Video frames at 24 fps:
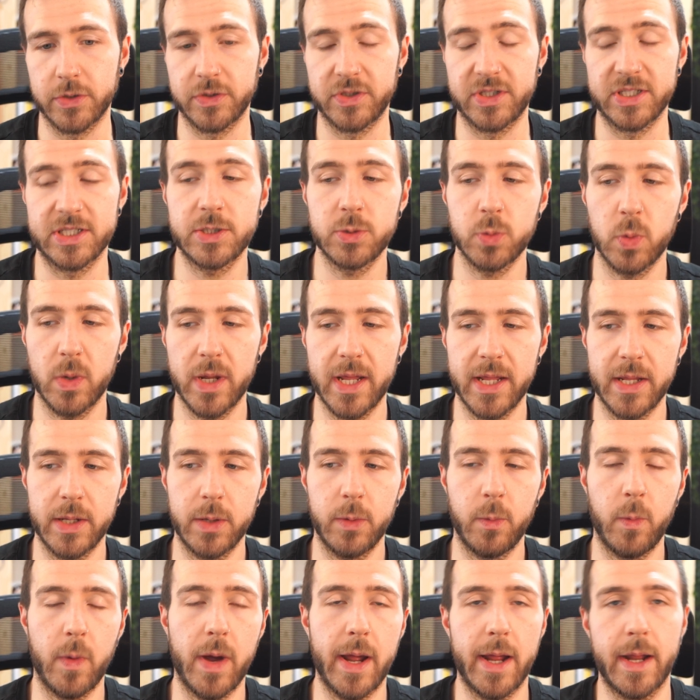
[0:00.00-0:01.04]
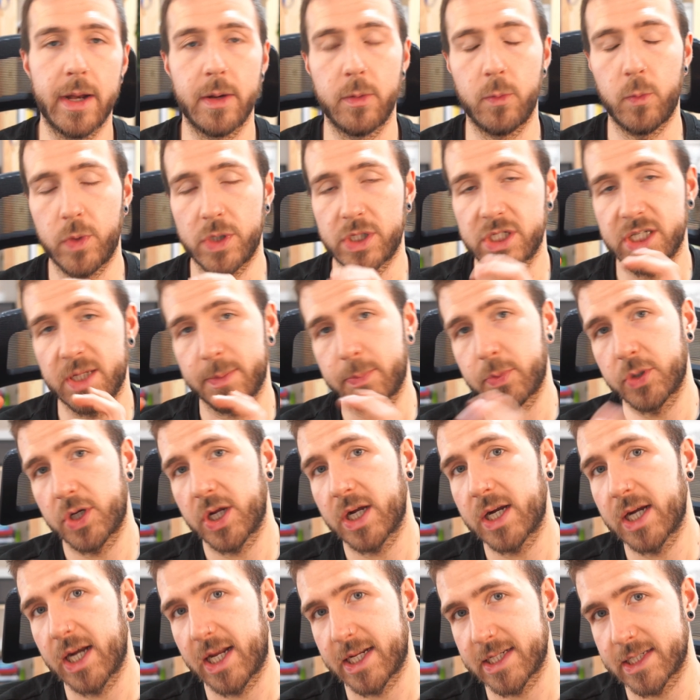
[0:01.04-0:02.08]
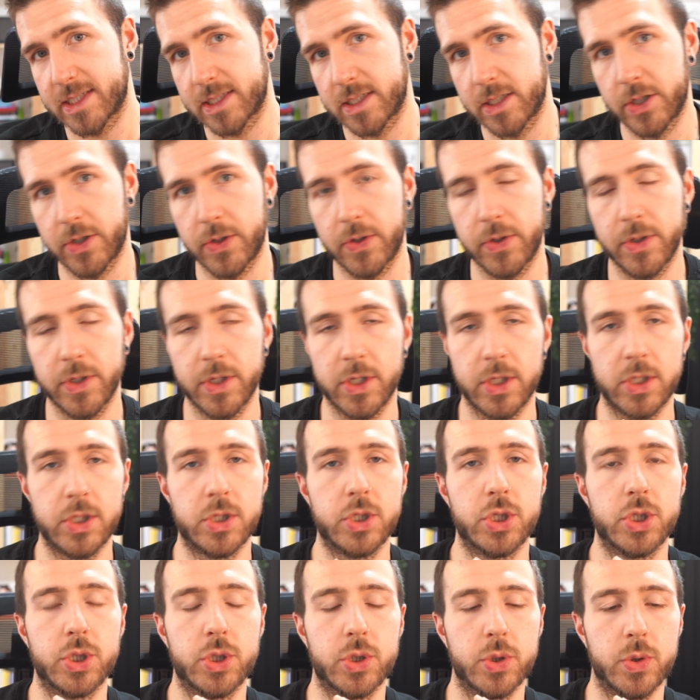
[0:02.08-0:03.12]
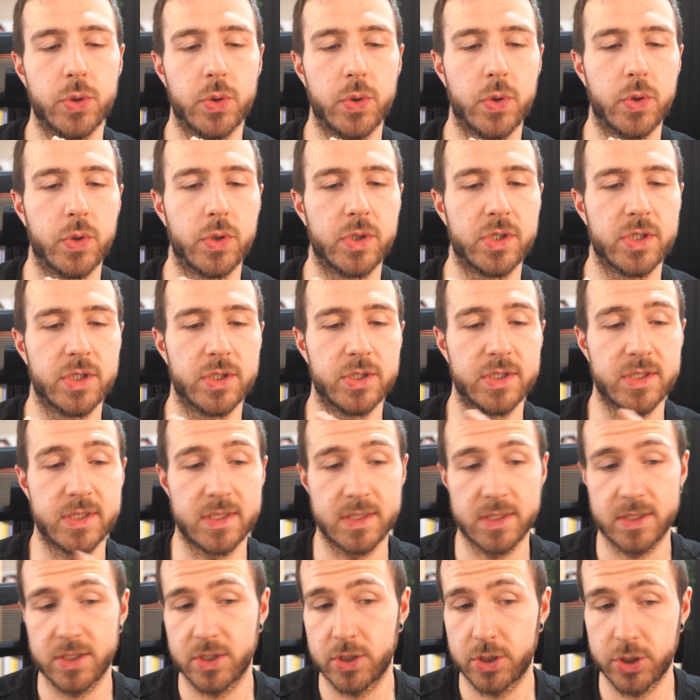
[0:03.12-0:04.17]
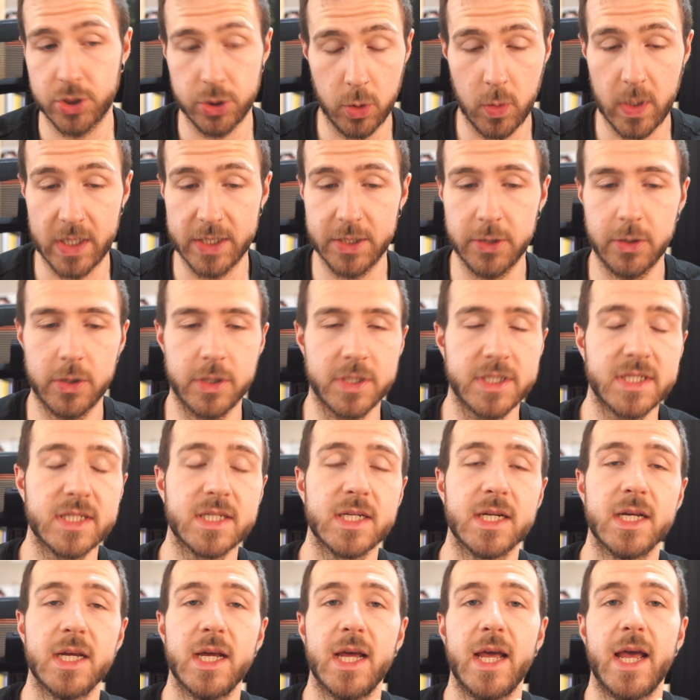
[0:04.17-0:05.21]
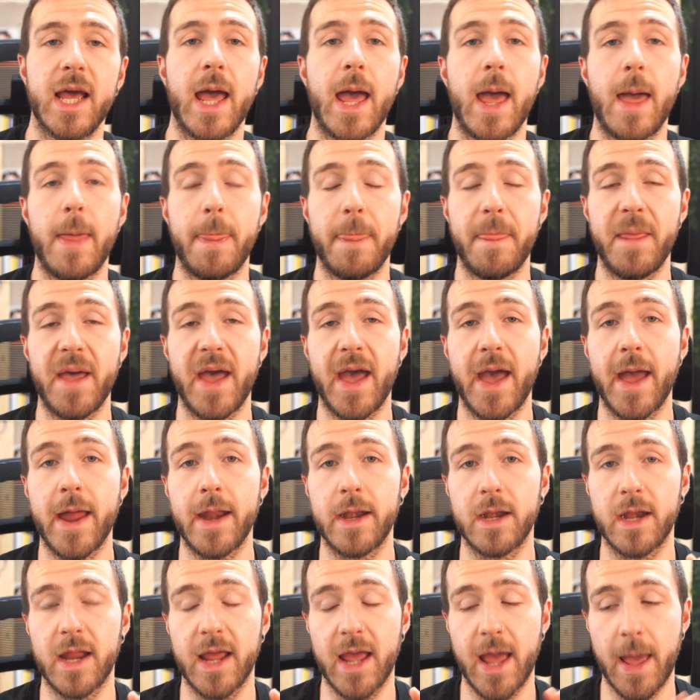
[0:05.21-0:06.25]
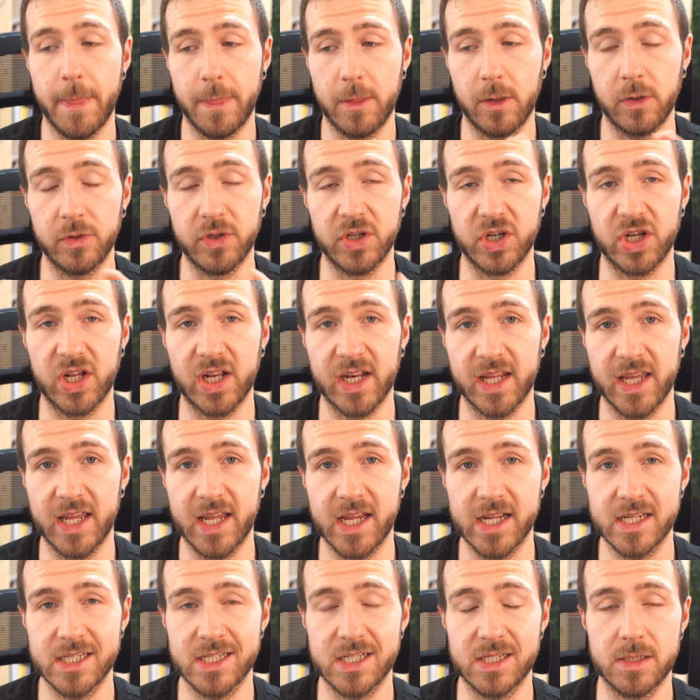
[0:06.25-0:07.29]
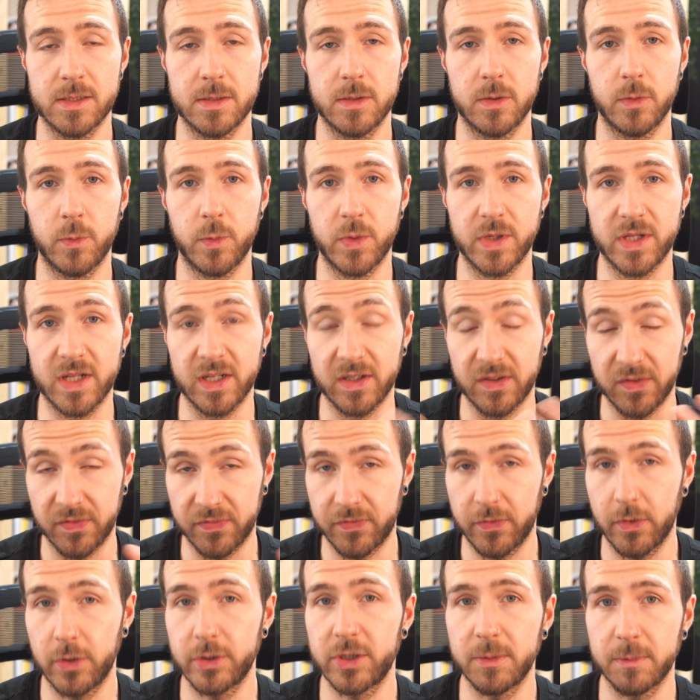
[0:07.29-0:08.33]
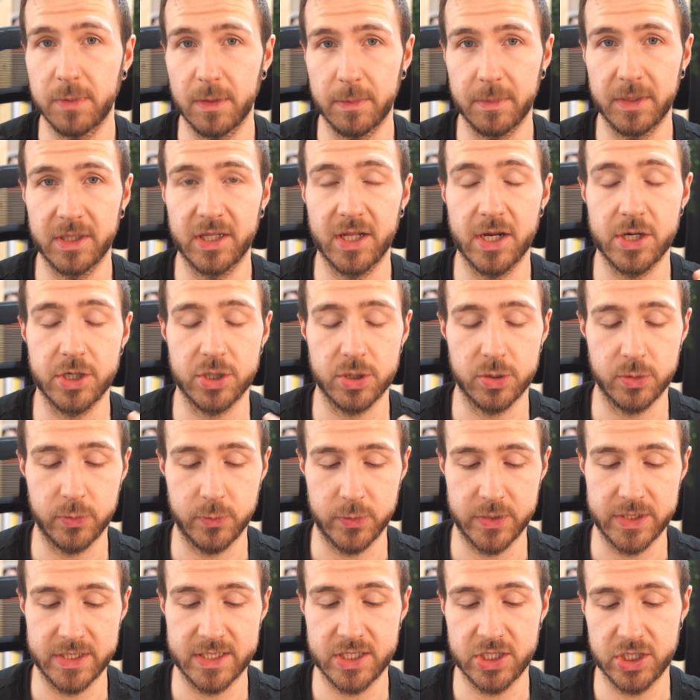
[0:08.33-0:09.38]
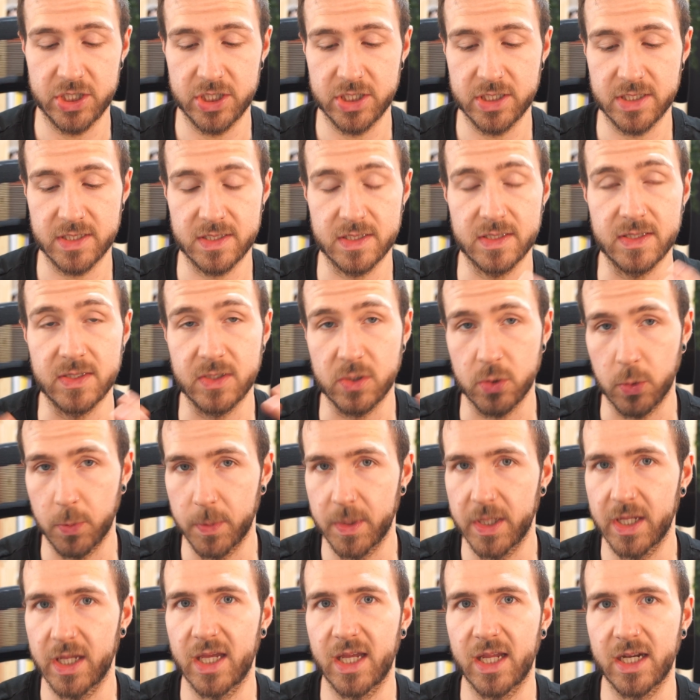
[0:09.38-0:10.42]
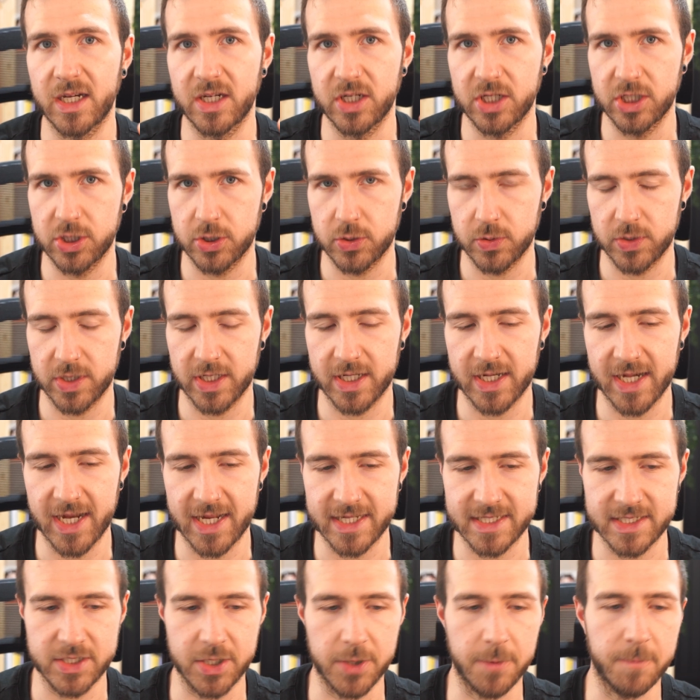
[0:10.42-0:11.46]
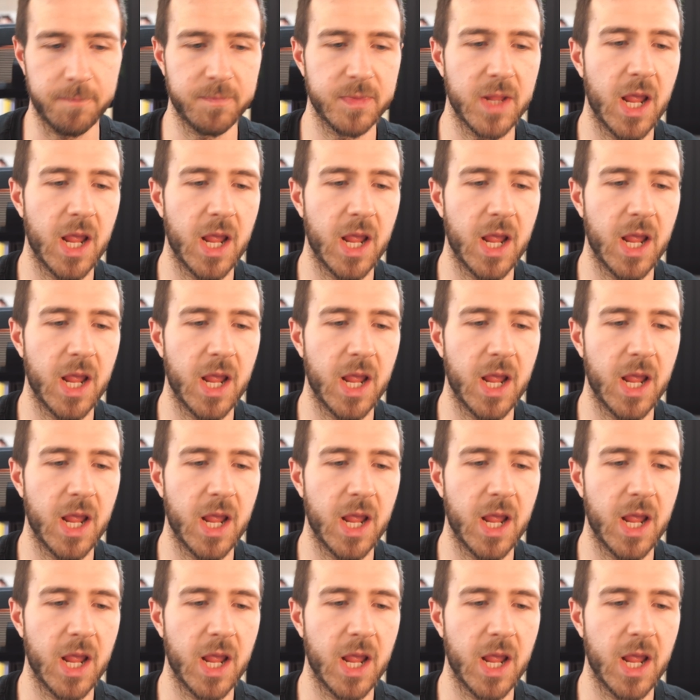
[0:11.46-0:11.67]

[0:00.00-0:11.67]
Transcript: this way, when we tap on a cluster, it should show a toast and then handle the clicks with the default implementation, which is zooming in into the cluster.